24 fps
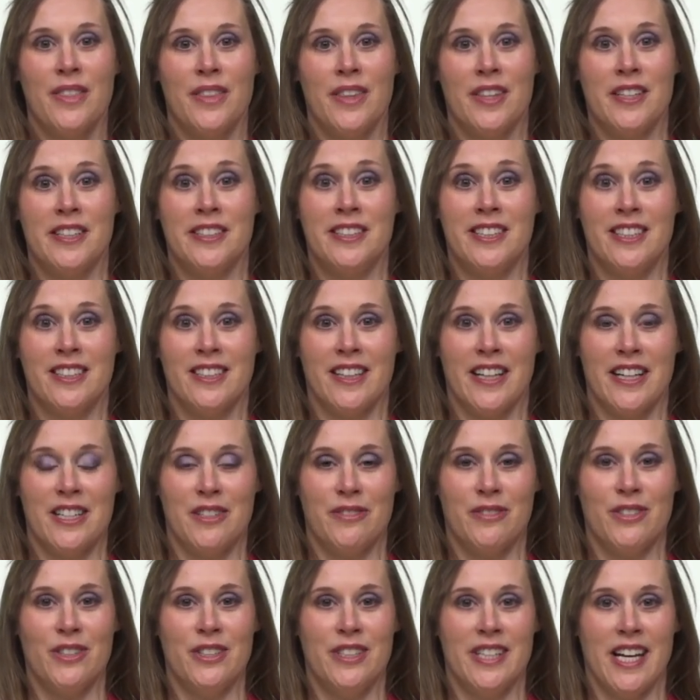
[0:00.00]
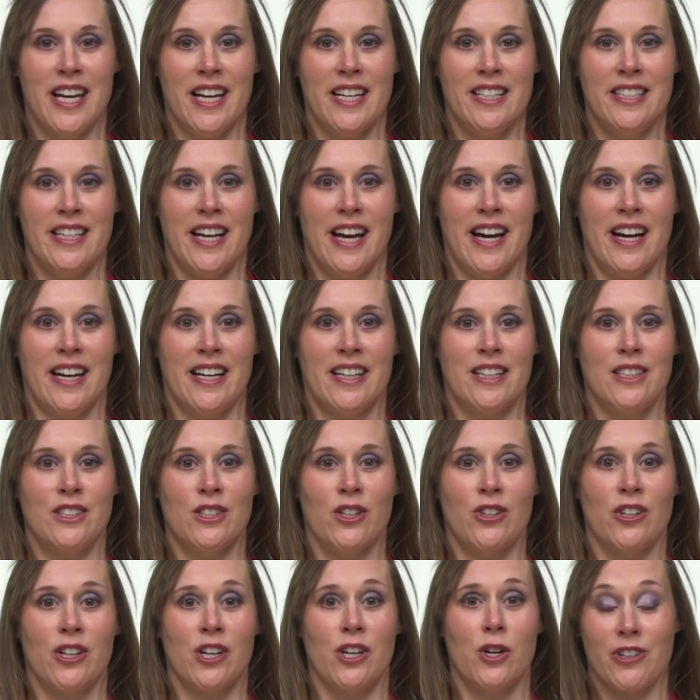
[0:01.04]
The Delightful Day tags
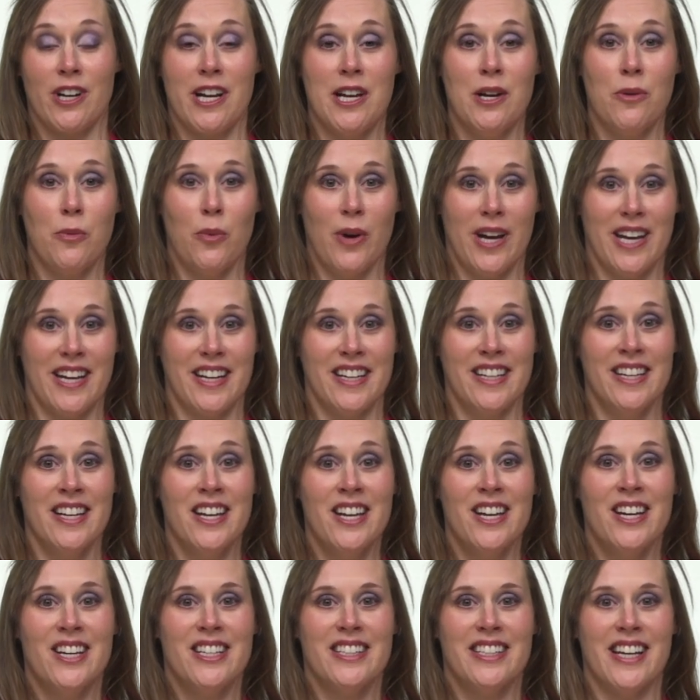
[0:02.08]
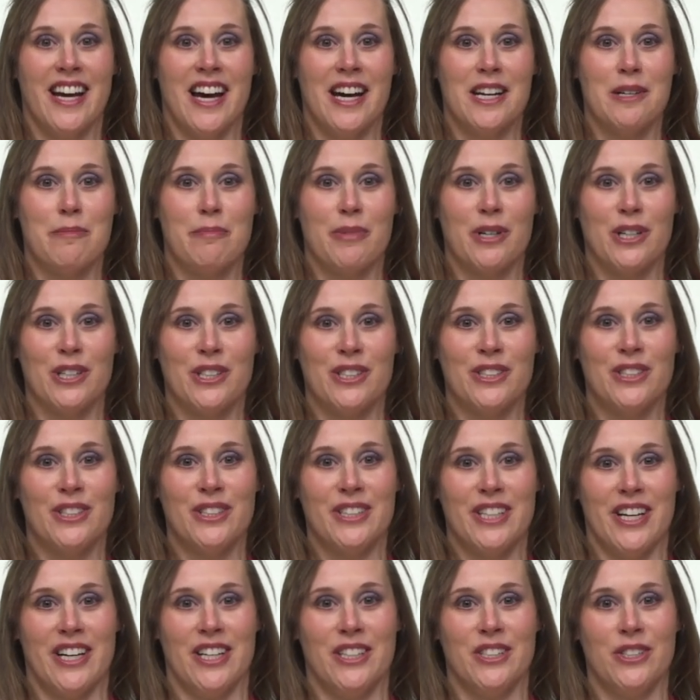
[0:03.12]
are a great way to add a personal
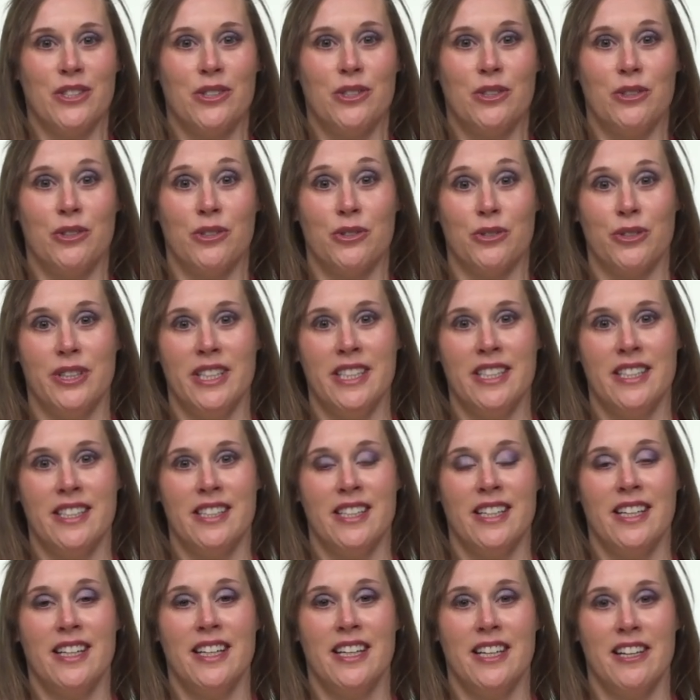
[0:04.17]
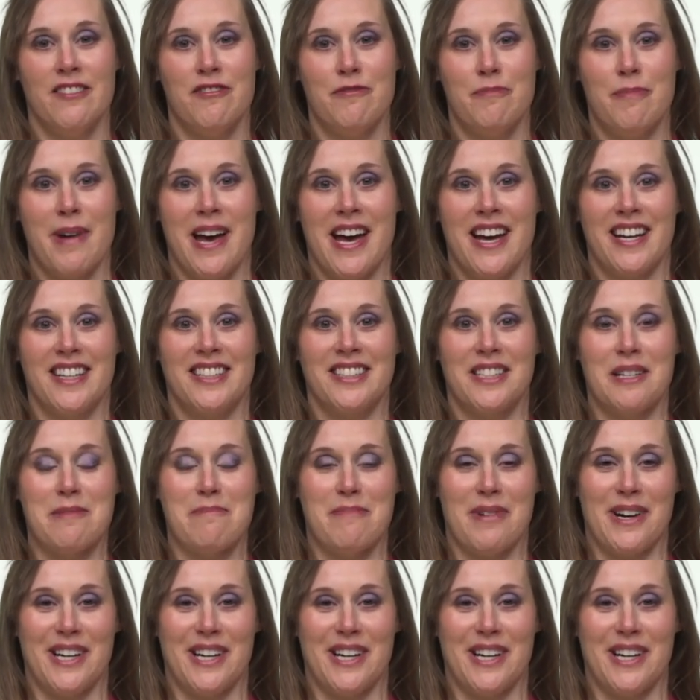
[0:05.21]
touch to treats, gift bags, and